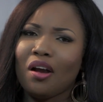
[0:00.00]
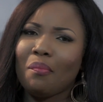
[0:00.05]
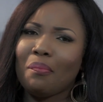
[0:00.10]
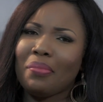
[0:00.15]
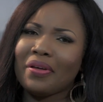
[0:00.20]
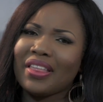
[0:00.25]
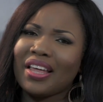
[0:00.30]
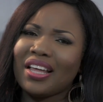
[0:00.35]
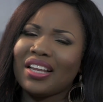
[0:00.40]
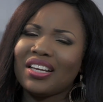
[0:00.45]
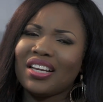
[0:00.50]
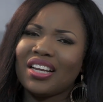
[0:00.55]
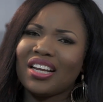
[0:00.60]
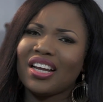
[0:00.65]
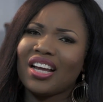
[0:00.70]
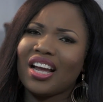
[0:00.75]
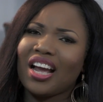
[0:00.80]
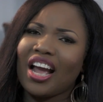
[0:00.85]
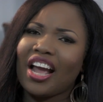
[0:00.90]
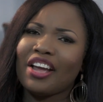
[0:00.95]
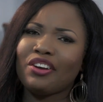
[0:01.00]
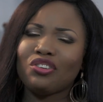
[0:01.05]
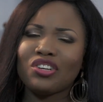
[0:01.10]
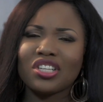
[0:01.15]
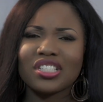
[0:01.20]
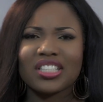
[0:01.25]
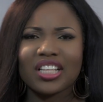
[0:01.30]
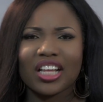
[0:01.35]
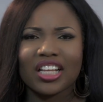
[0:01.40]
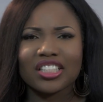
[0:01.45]
But then I
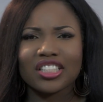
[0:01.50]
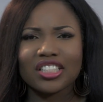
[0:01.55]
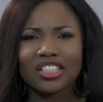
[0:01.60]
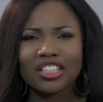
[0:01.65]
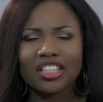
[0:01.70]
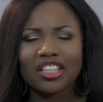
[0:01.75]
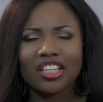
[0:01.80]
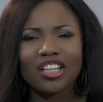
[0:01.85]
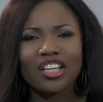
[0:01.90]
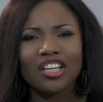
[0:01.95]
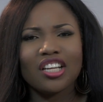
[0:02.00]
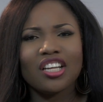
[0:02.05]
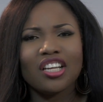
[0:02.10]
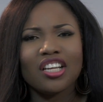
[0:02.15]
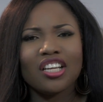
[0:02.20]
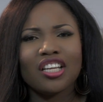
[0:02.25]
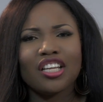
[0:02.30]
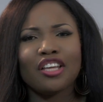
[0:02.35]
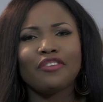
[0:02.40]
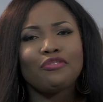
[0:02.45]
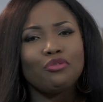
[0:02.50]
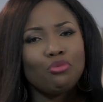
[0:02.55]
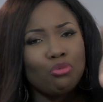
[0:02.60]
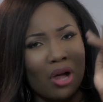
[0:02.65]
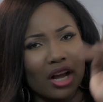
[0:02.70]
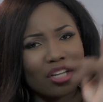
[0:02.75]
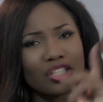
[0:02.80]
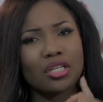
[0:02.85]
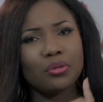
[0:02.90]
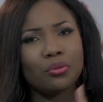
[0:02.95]
noticed that if you
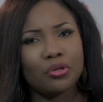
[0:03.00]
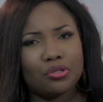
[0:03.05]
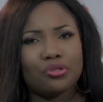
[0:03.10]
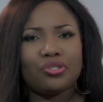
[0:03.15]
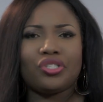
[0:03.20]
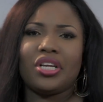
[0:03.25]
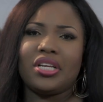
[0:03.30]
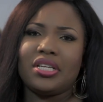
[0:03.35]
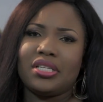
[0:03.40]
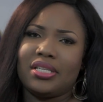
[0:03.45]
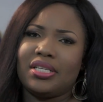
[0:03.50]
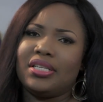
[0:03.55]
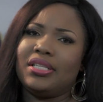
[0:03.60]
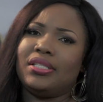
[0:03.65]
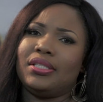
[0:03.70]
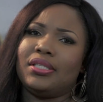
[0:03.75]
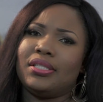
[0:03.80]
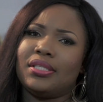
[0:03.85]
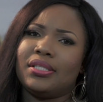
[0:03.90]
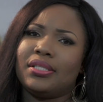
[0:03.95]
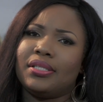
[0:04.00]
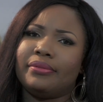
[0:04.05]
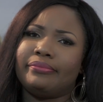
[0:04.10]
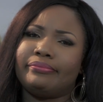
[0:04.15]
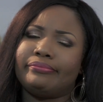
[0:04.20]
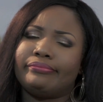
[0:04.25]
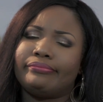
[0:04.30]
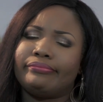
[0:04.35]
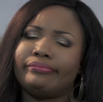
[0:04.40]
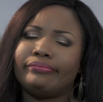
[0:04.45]
actually want to change lanes
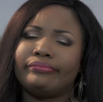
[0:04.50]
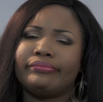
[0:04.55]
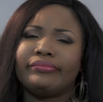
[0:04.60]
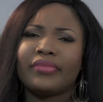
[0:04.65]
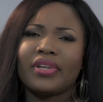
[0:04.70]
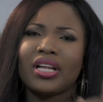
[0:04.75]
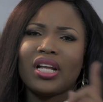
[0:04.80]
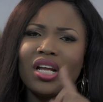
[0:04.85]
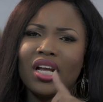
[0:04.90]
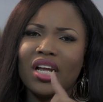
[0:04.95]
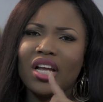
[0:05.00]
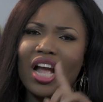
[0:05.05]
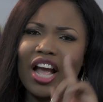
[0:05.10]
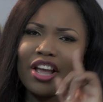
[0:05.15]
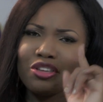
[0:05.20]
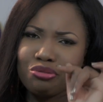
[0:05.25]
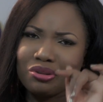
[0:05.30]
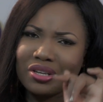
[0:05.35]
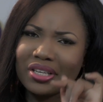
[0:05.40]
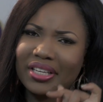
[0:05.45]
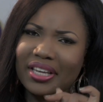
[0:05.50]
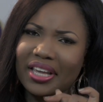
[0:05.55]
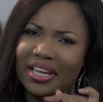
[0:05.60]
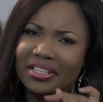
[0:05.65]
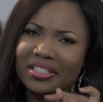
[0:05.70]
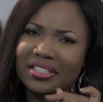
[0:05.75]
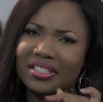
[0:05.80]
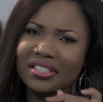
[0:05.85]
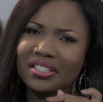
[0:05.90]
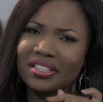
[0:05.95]
and you
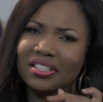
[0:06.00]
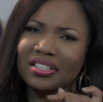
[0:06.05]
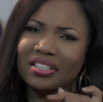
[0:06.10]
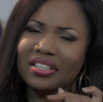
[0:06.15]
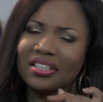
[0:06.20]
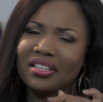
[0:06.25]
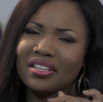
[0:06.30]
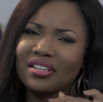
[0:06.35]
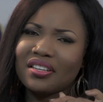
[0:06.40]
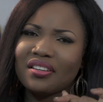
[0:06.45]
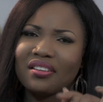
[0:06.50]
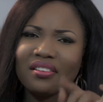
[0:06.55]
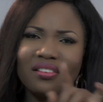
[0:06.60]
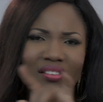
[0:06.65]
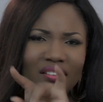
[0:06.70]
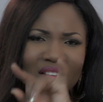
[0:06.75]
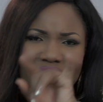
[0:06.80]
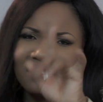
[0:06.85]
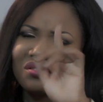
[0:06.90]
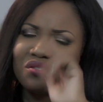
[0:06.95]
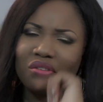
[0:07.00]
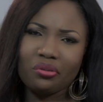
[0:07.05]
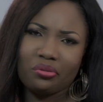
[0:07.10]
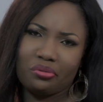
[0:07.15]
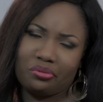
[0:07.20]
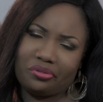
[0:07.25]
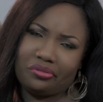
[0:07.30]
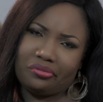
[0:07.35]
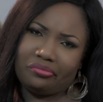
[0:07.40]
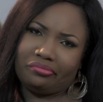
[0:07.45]
indicate, it's not
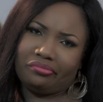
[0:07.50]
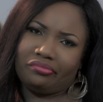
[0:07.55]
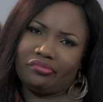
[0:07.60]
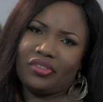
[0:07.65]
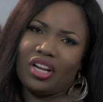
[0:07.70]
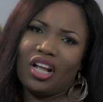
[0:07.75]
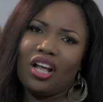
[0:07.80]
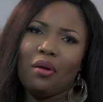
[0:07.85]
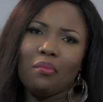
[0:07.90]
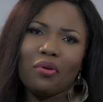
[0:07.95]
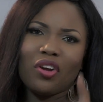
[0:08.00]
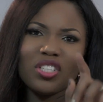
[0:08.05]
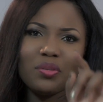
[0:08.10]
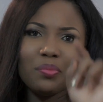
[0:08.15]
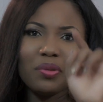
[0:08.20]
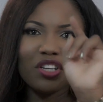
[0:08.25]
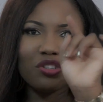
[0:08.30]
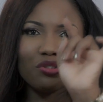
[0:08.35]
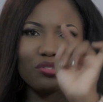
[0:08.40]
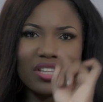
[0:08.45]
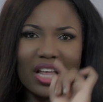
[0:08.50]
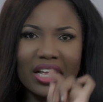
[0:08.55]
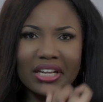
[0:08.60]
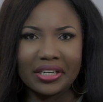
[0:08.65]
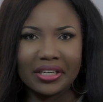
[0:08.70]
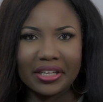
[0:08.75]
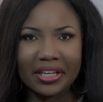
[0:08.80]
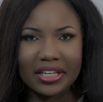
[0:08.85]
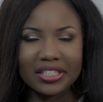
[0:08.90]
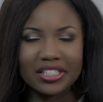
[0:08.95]
good. Because the minute you start
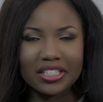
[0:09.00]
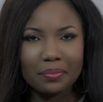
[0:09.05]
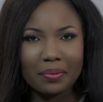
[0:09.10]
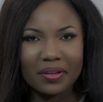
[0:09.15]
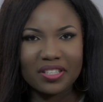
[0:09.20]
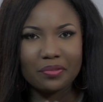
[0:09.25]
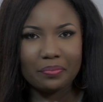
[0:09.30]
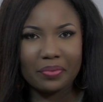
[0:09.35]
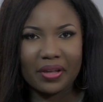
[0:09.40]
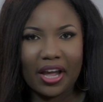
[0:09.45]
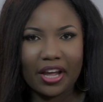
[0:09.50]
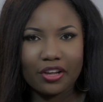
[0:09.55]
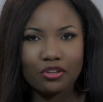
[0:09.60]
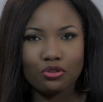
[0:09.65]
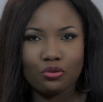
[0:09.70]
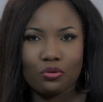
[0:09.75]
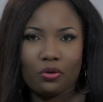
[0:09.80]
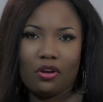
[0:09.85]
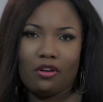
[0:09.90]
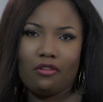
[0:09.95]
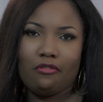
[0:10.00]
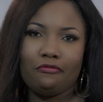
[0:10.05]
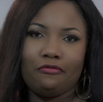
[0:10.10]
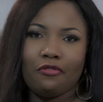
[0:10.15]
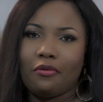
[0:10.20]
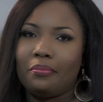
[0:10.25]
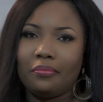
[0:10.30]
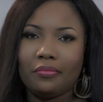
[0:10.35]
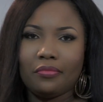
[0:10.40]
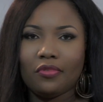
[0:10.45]
indicating, the person behind you,
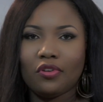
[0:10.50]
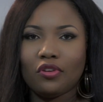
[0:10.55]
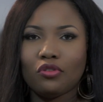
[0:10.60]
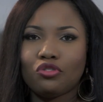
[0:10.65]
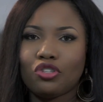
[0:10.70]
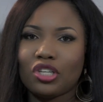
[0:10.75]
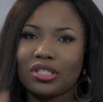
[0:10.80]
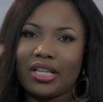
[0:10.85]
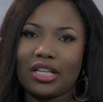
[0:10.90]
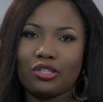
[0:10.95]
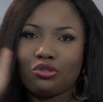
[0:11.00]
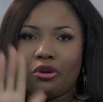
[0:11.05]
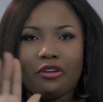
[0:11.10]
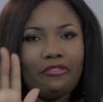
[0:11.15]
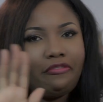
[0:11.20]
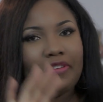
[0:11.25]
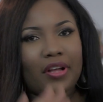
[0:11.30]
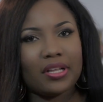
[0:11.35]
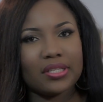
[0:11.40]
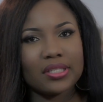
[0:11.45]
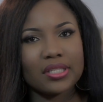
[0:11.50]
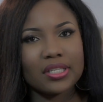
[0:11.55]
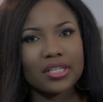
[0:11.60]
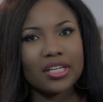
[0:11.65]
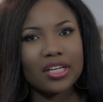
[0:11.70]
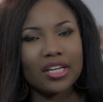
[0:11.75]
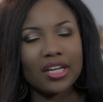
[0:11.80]
vroom, just starts going fast.